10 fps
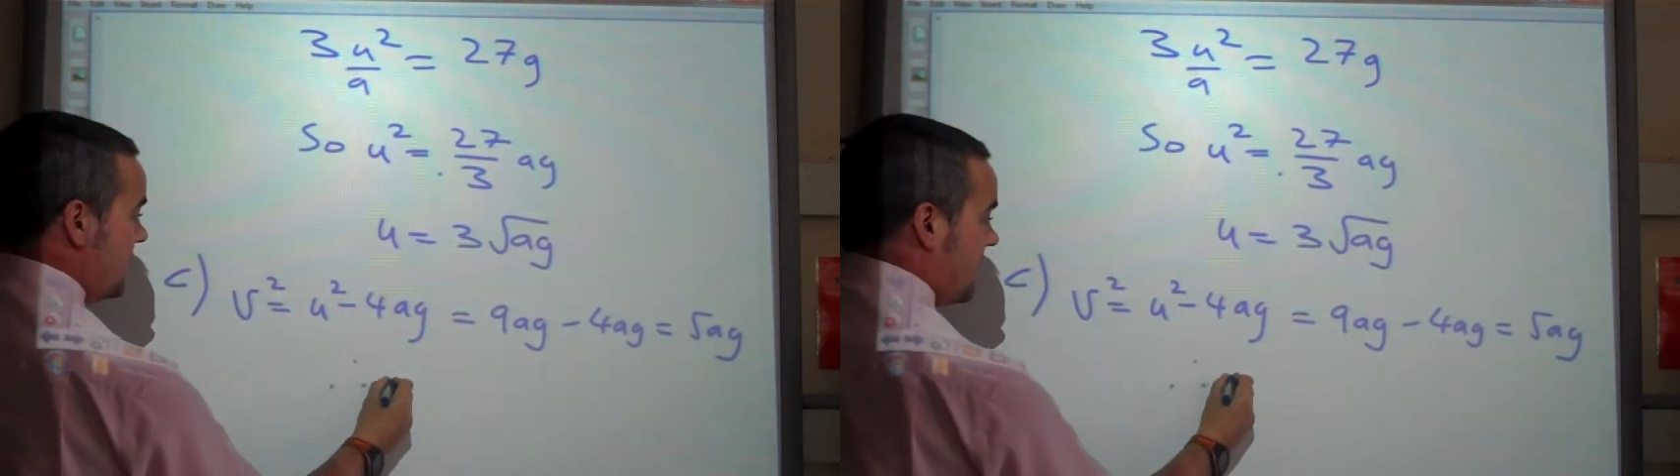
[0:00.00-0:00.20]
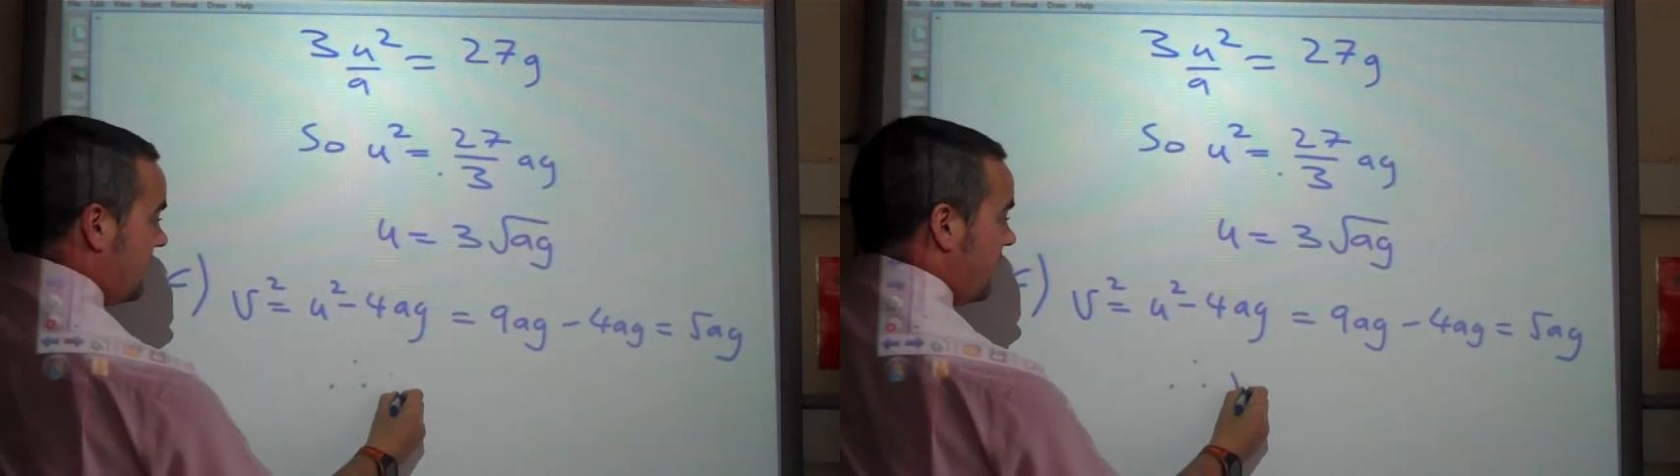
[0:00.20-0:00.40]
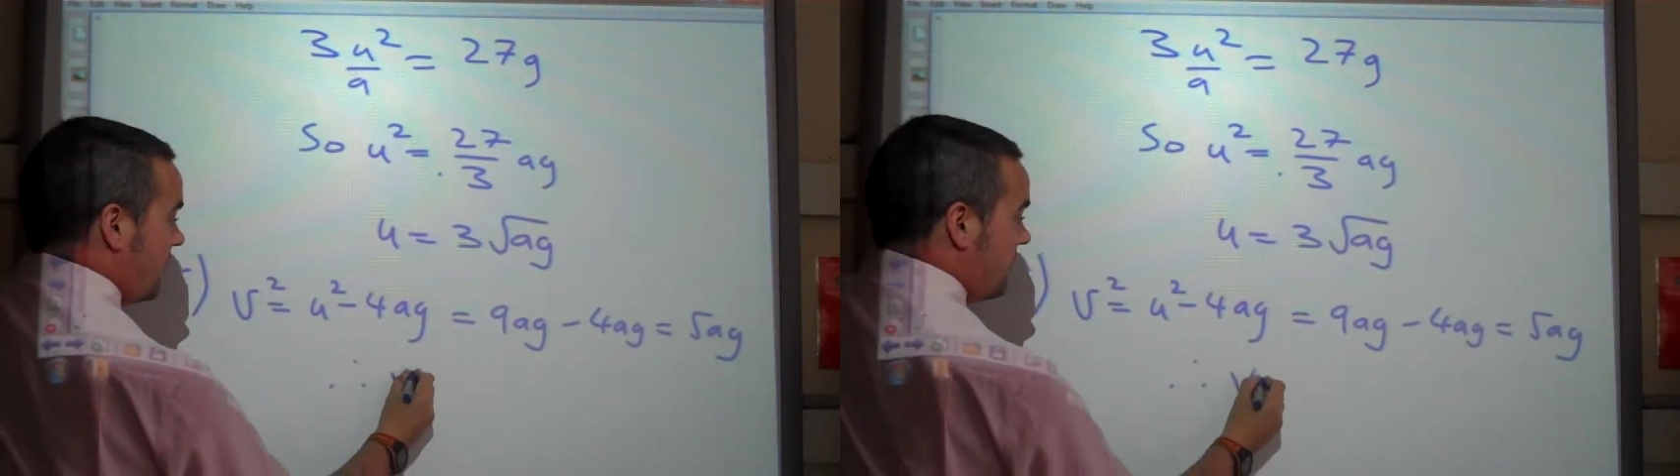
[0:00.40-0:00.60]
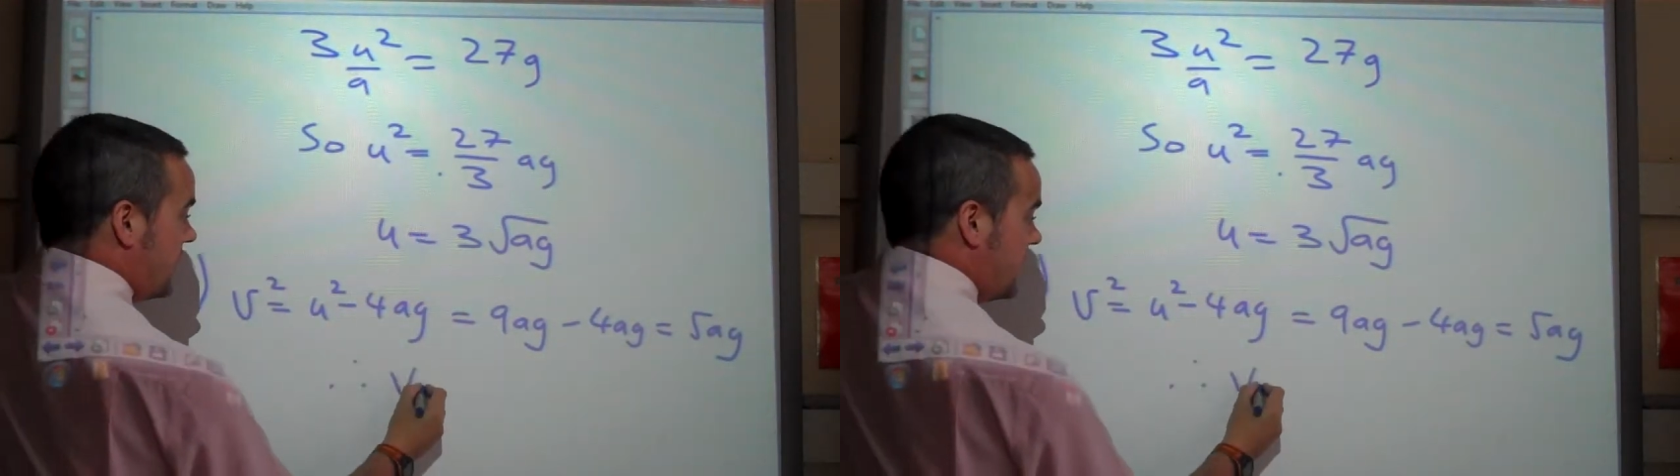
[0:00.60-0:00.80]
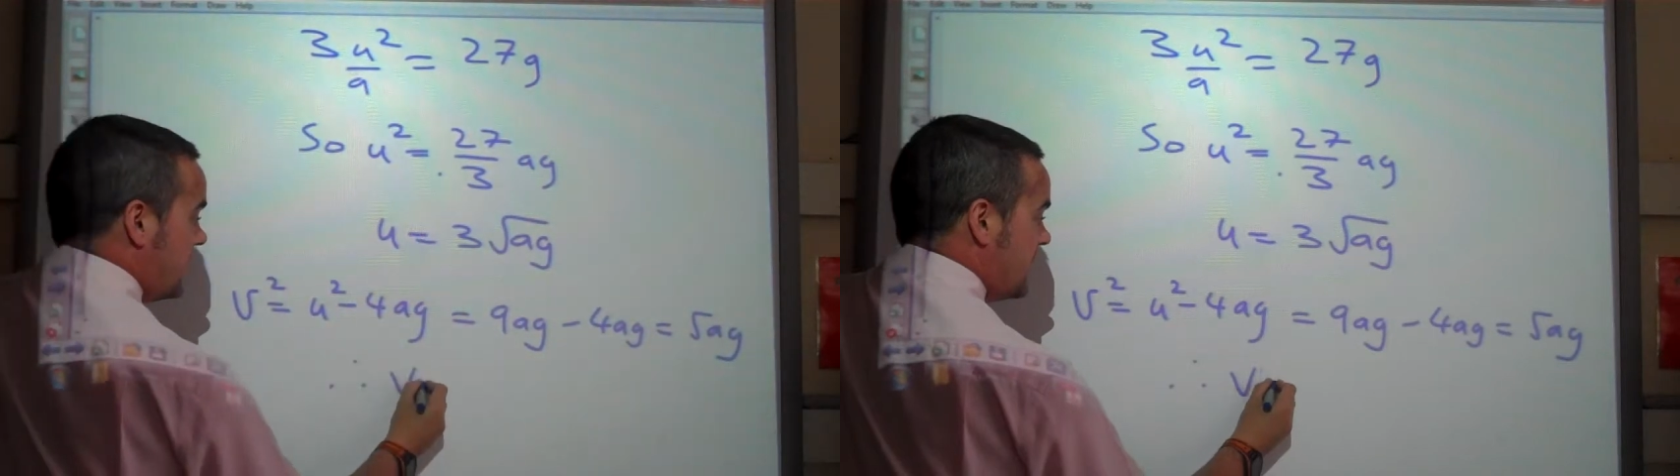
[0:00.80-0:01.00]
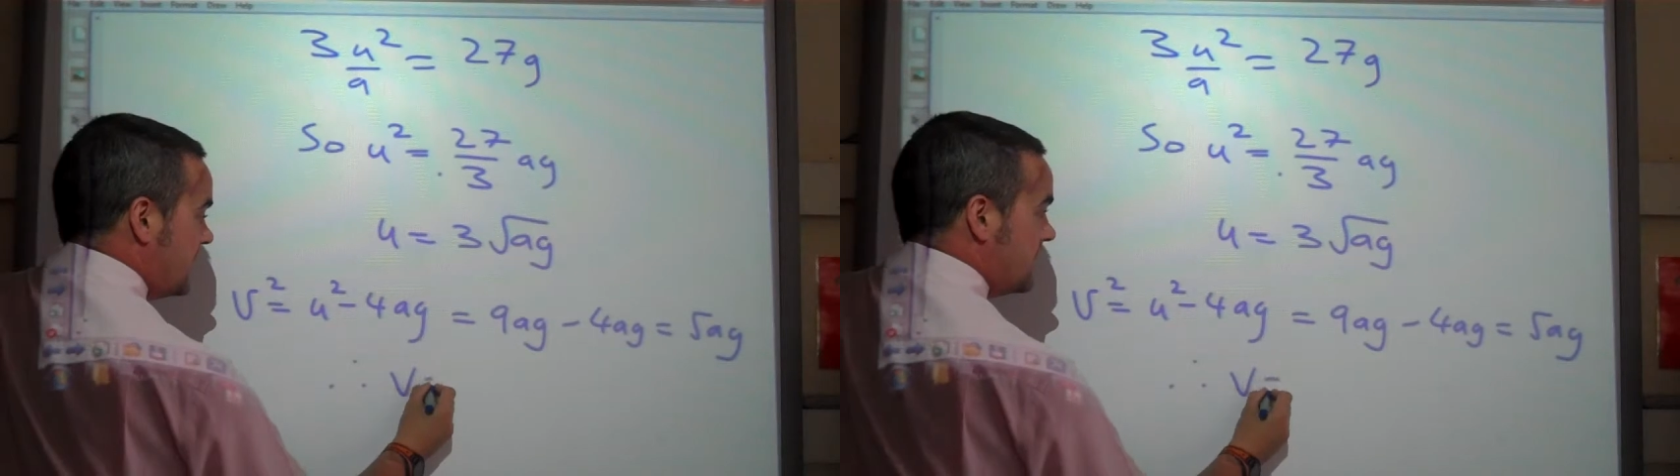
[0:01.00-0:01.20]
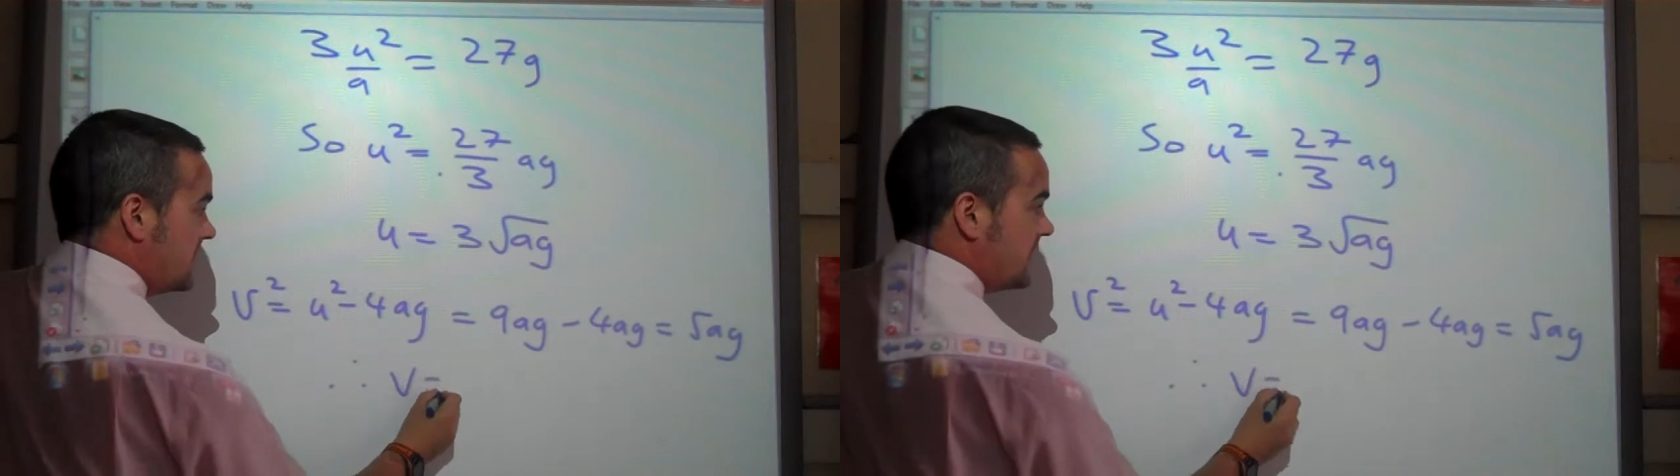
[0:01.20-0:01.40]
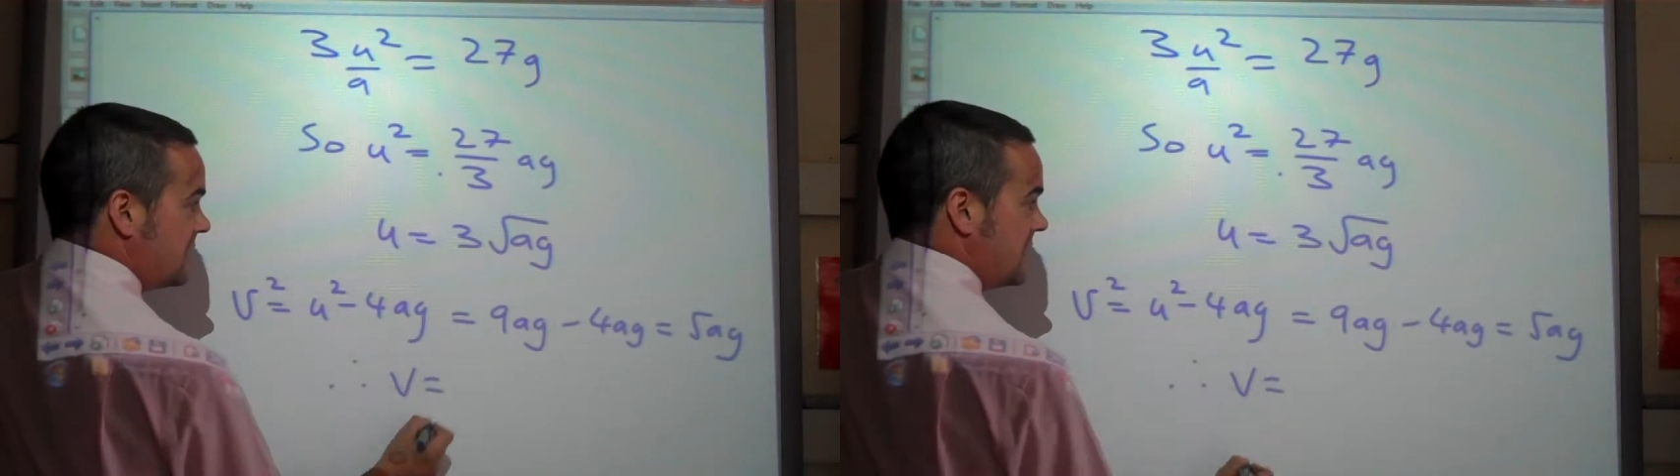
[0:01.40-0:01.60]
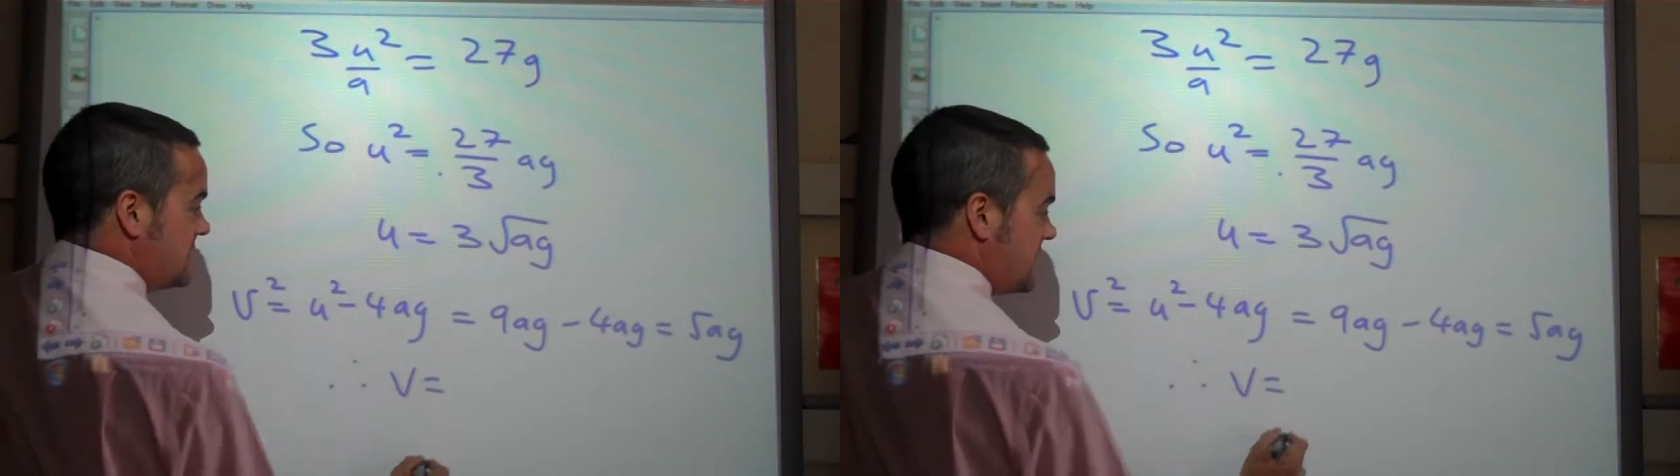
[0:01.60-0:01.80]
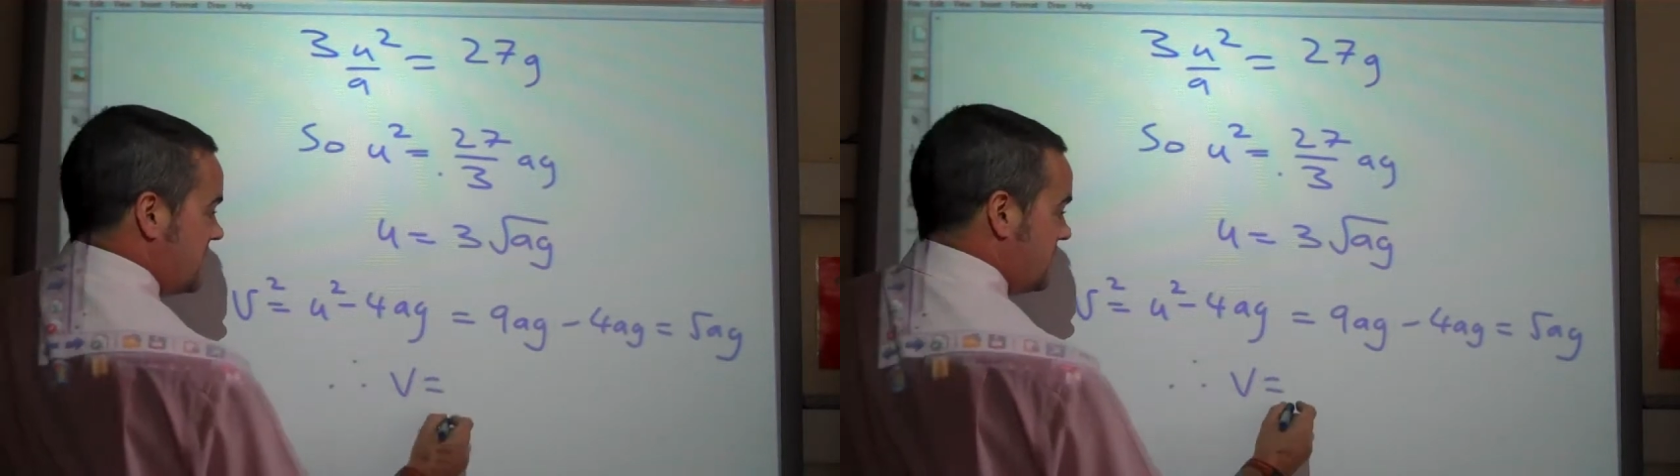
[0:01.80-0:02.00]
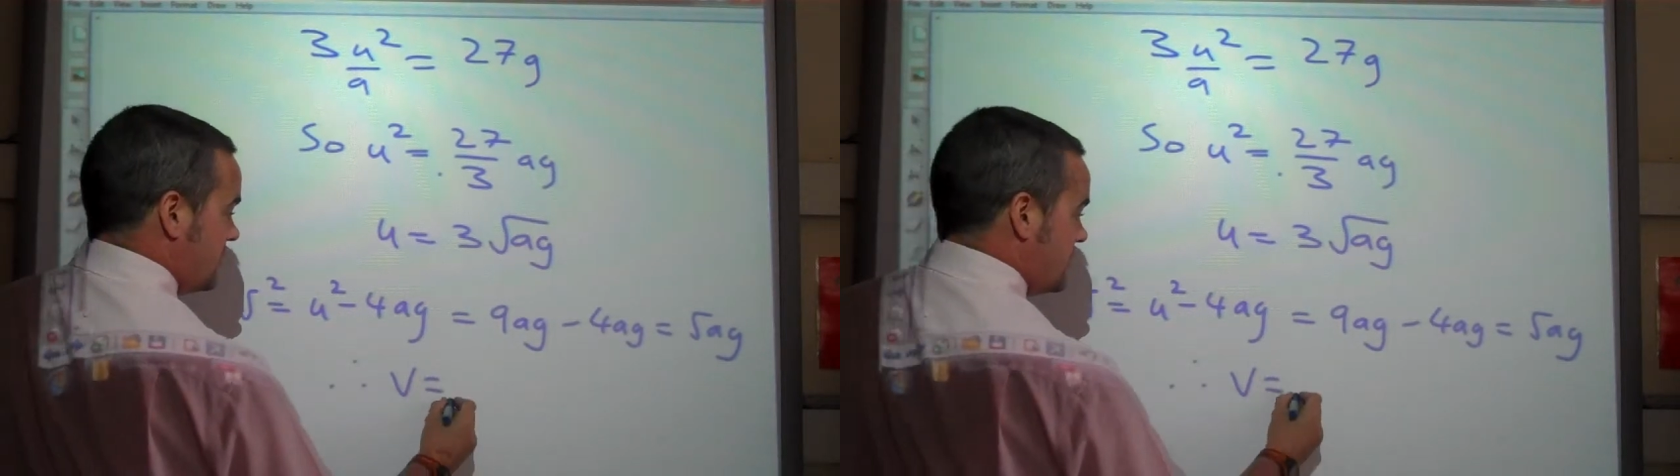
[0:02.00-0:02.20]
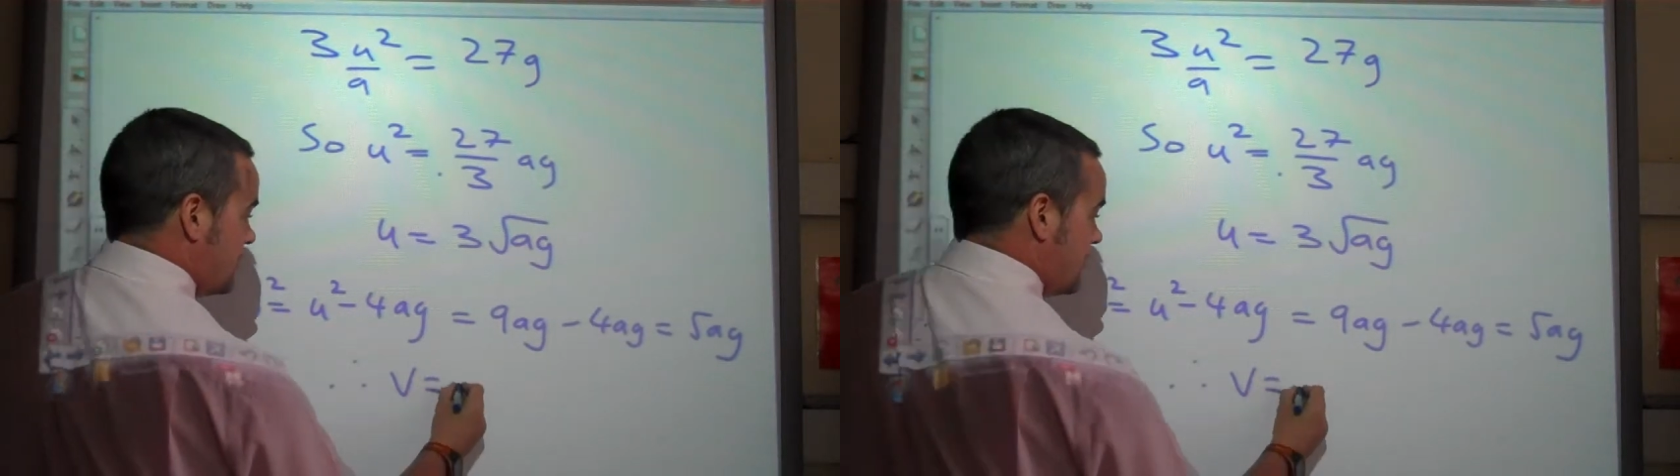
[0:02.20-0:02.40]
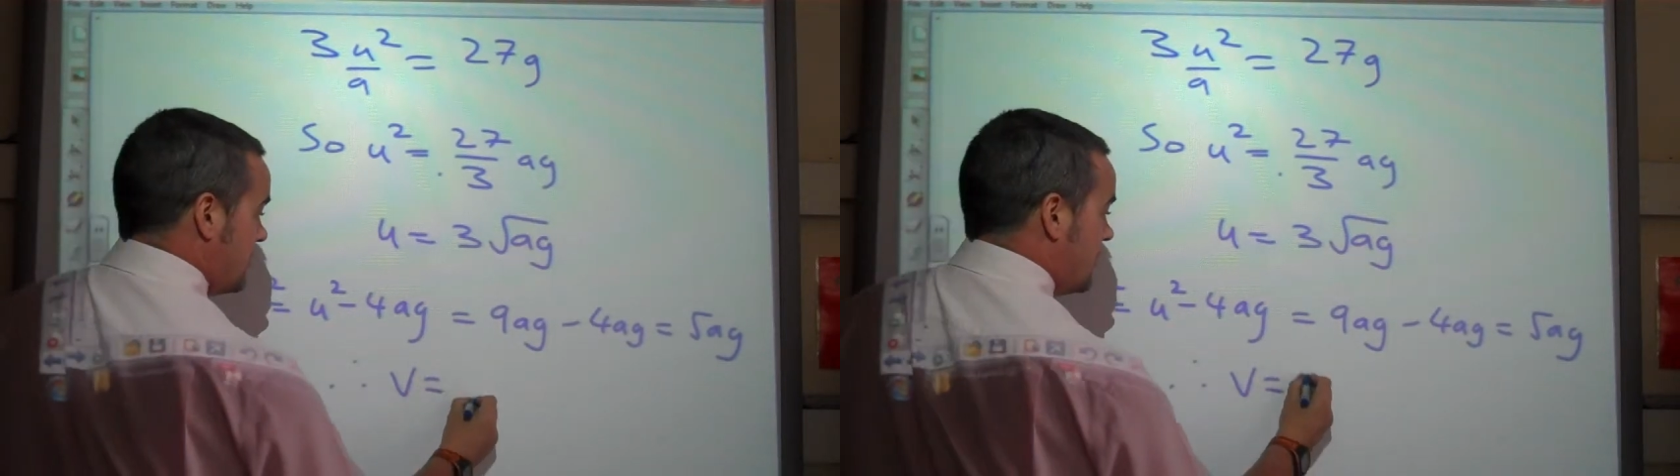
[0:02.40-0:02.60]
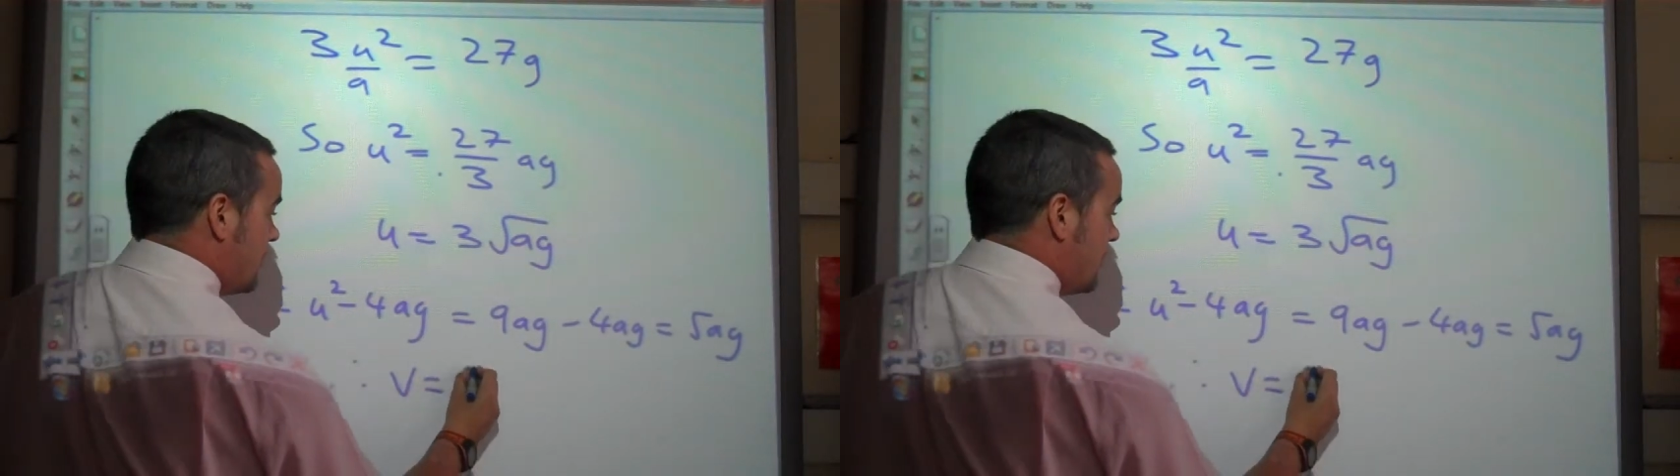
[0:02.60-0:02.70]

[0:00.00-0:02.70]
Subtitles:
Therefore v is equal to